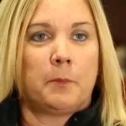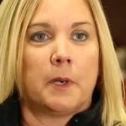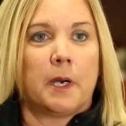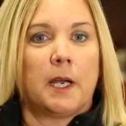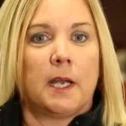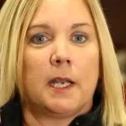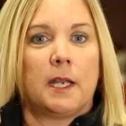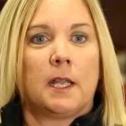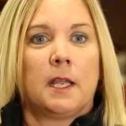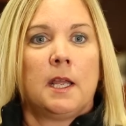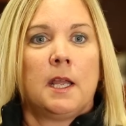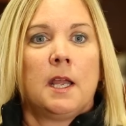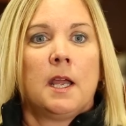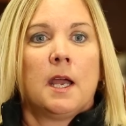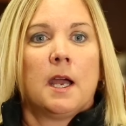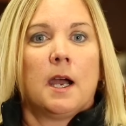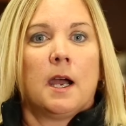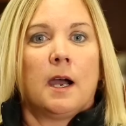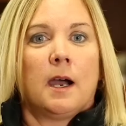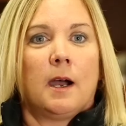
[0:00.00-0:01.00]
But
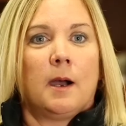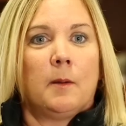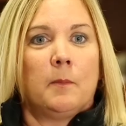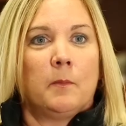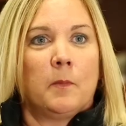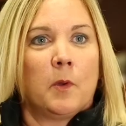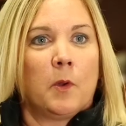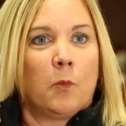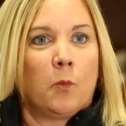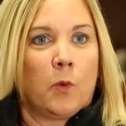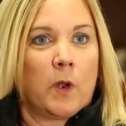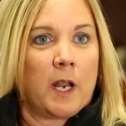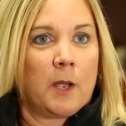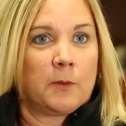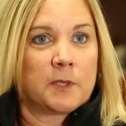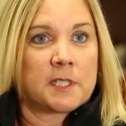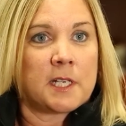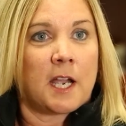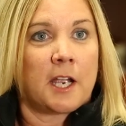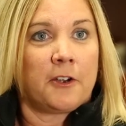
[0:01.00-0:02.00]
um, when I
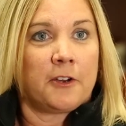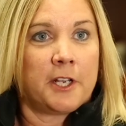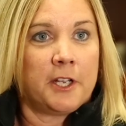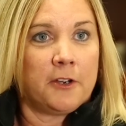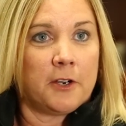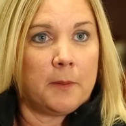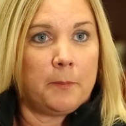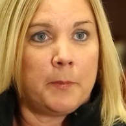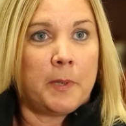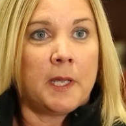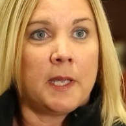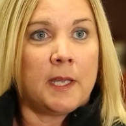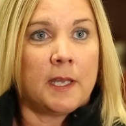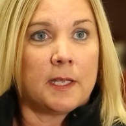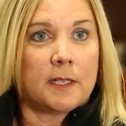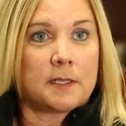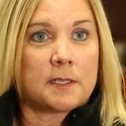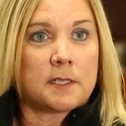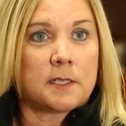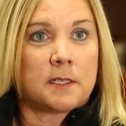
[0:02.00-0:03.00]
was hired here at
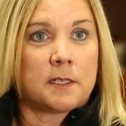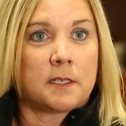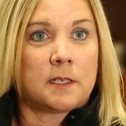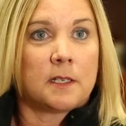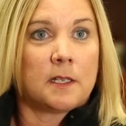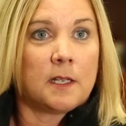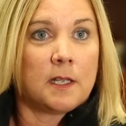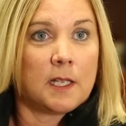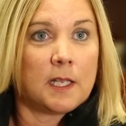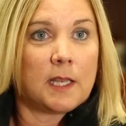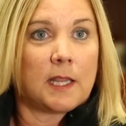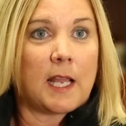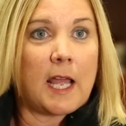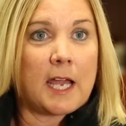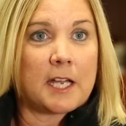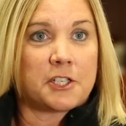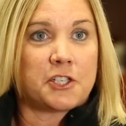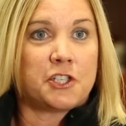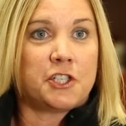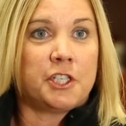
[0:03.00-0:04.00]
Pitt
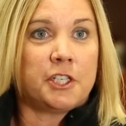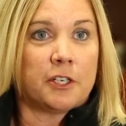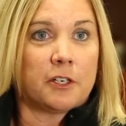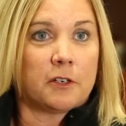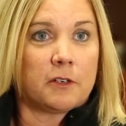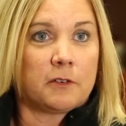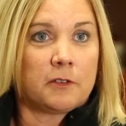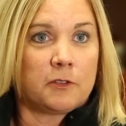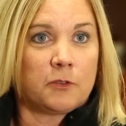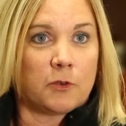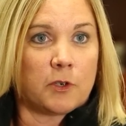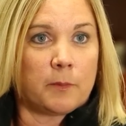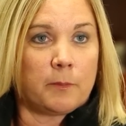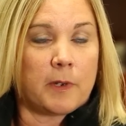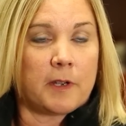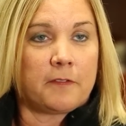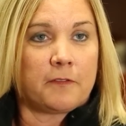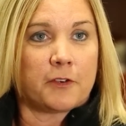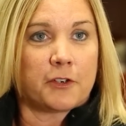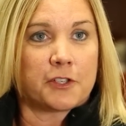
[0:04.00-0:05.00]
last year during
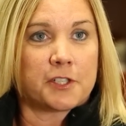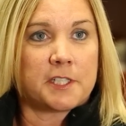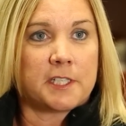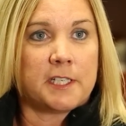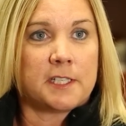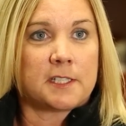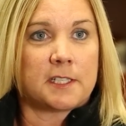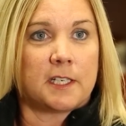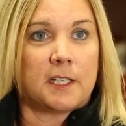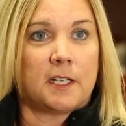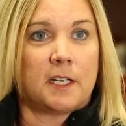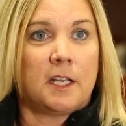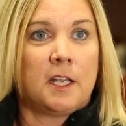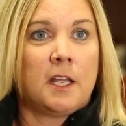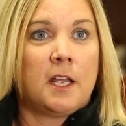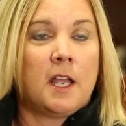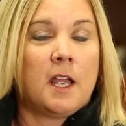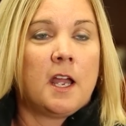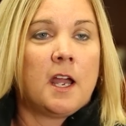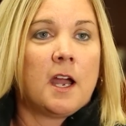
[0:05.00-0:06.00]
my first season,
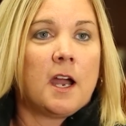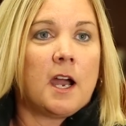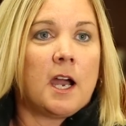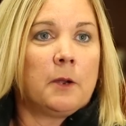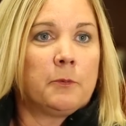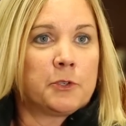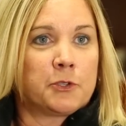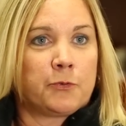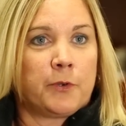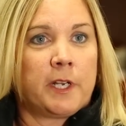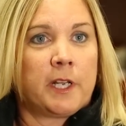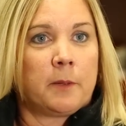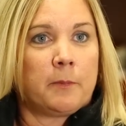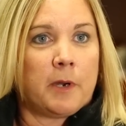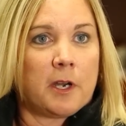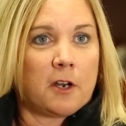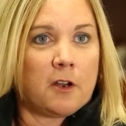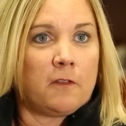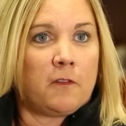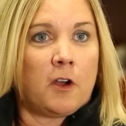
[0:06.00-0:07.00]
I was reading
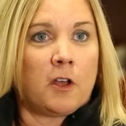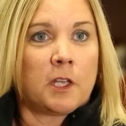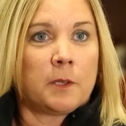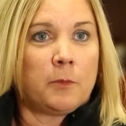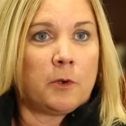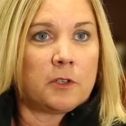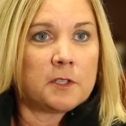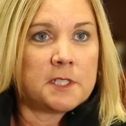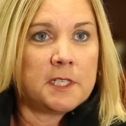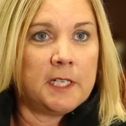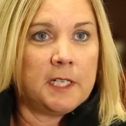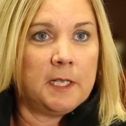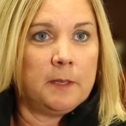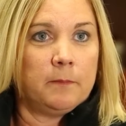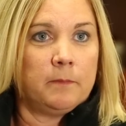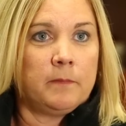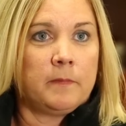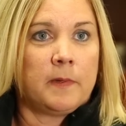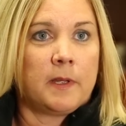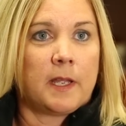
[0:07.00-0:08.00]
about our volleyball
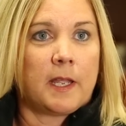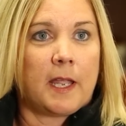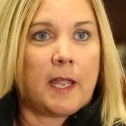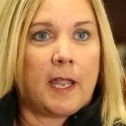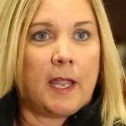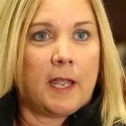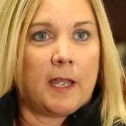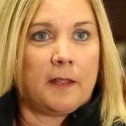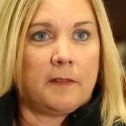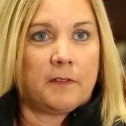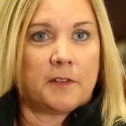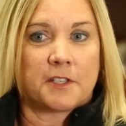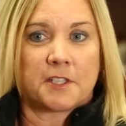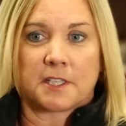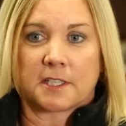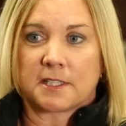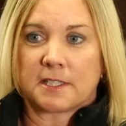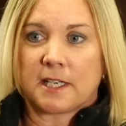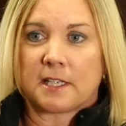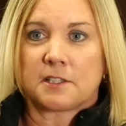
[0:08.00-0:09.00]
team and the
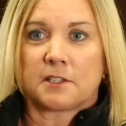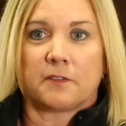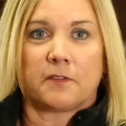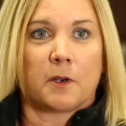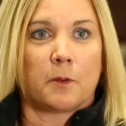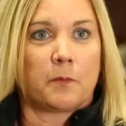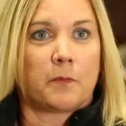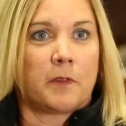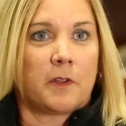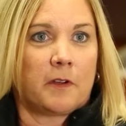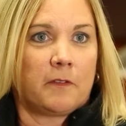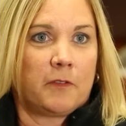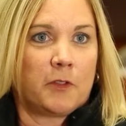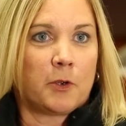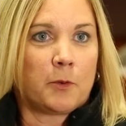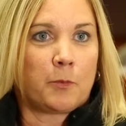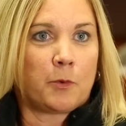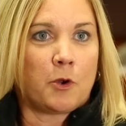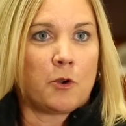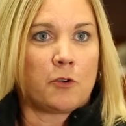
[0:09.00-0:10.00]
success of, our, of
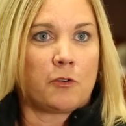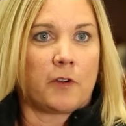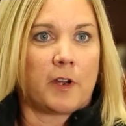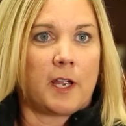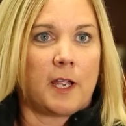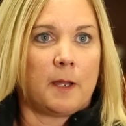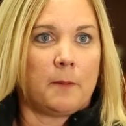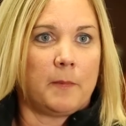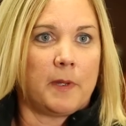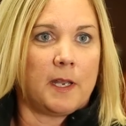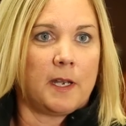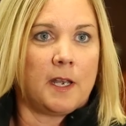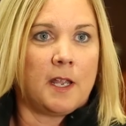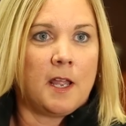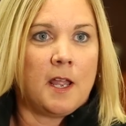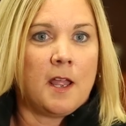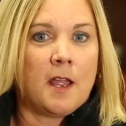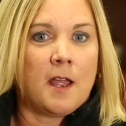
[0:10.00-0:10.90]
their program, and